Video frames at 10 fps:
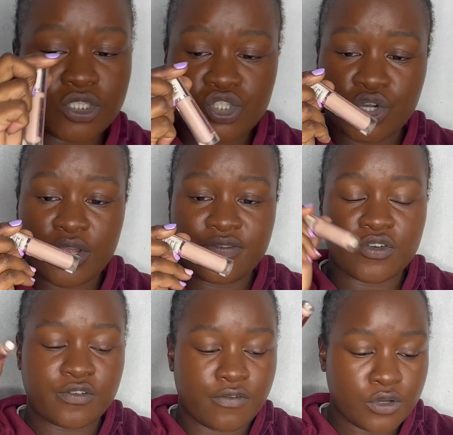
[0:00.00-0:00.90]
sure if
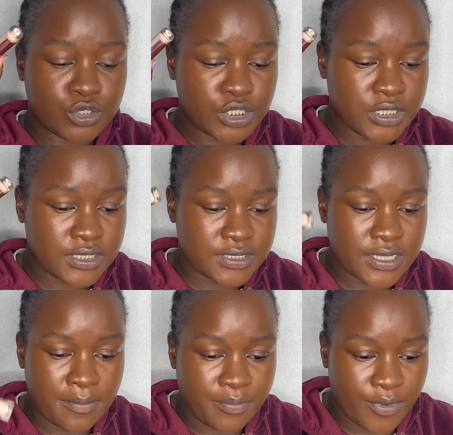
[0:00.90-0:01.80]
Revolution is
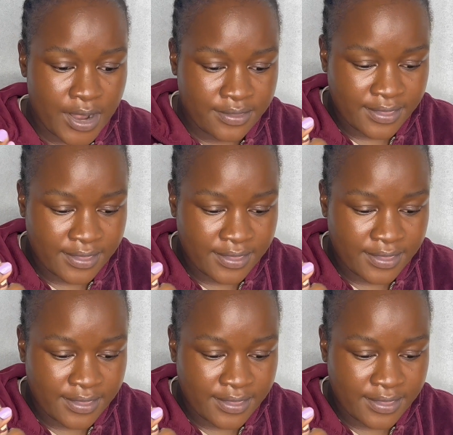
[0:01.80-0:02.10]
the brand